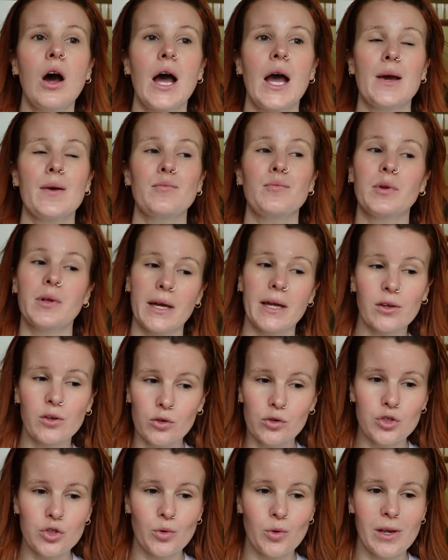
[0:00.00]
I'm planning
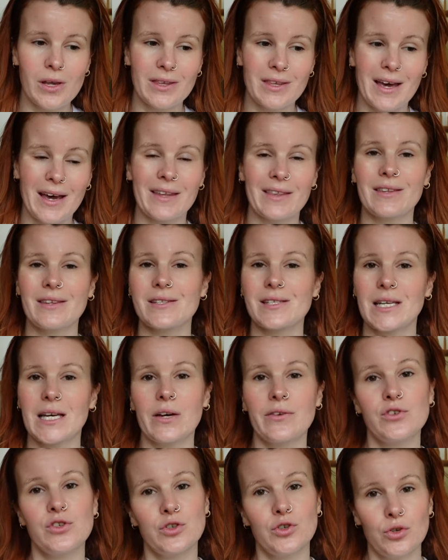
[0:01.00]
on doing that this
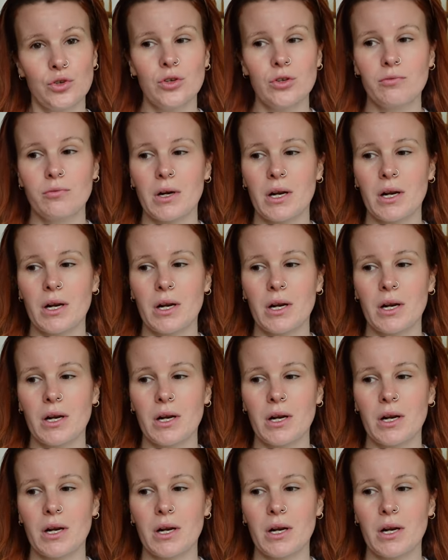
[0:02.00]
afternoon,